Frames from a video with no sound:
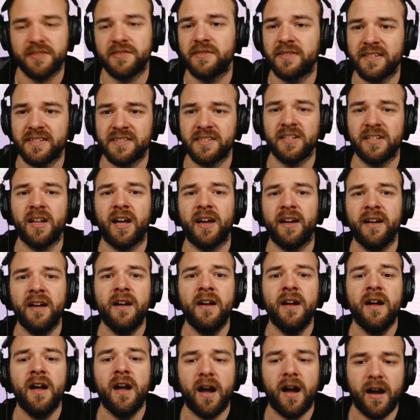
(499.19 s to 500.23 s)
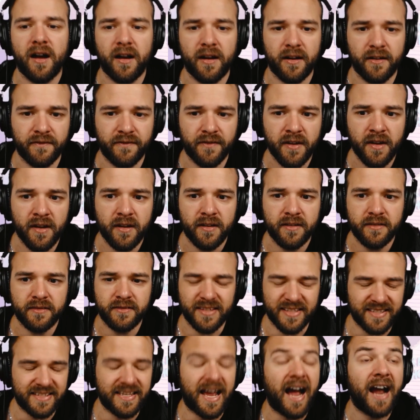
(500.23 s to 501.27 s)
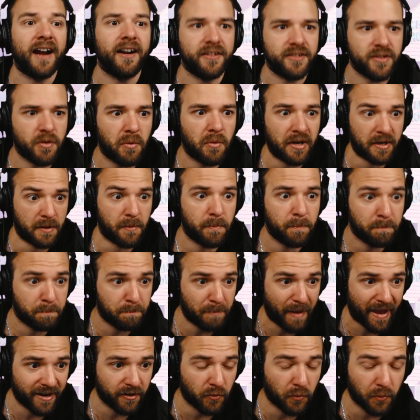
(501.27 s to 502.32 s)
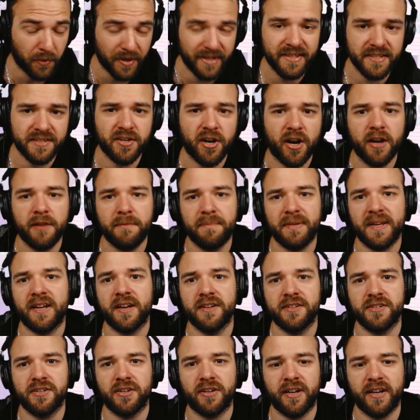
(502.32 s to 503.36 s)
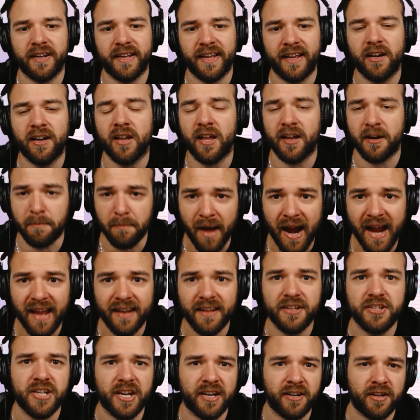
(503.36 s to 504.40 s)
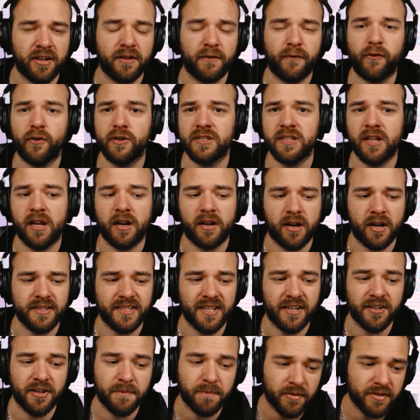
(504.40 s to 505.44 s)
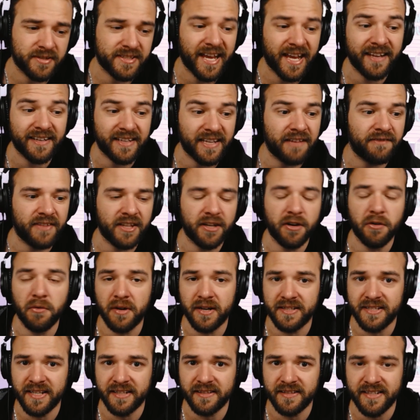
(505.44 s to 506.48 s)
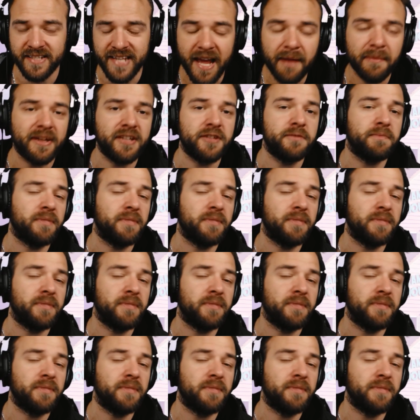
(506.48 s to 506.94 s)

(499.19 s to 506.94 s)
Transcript: So there's a lot of desire to want to battle with this card because you're going to get a lot of mileage and going to force a lot of cards out of your opponent's hand if they don't want to take the damage.